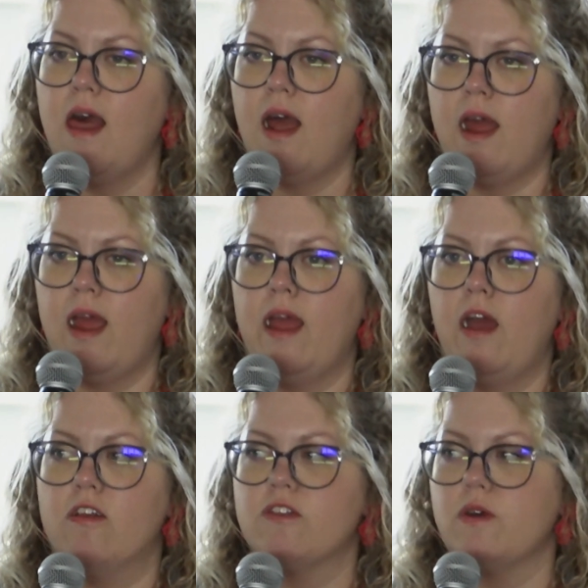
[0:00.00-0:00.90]
I
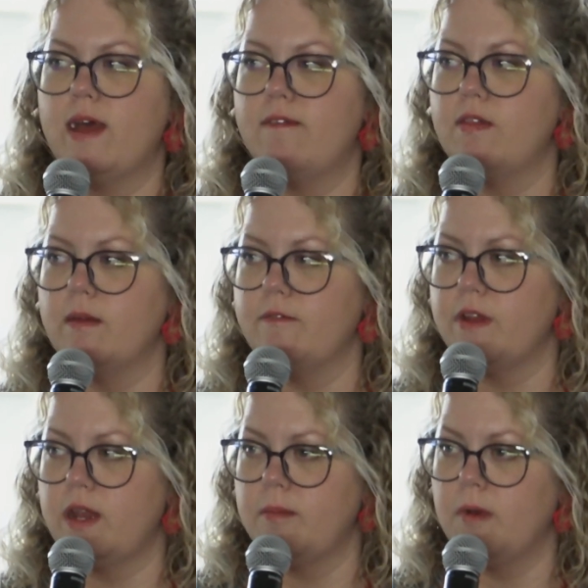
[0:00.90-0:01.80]
also have
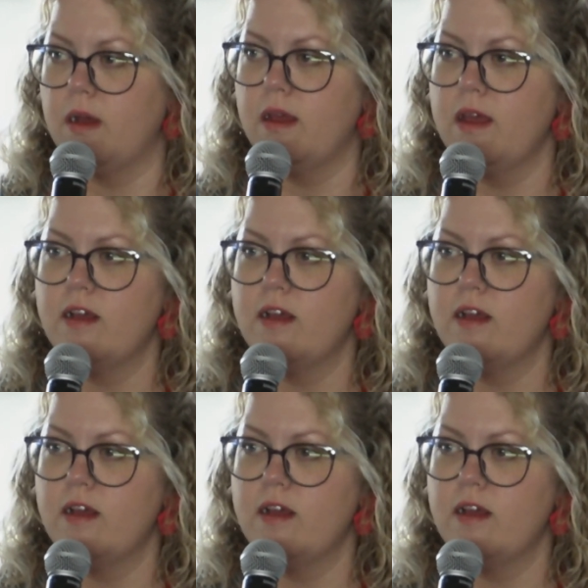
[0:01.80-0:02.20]
lymphedema.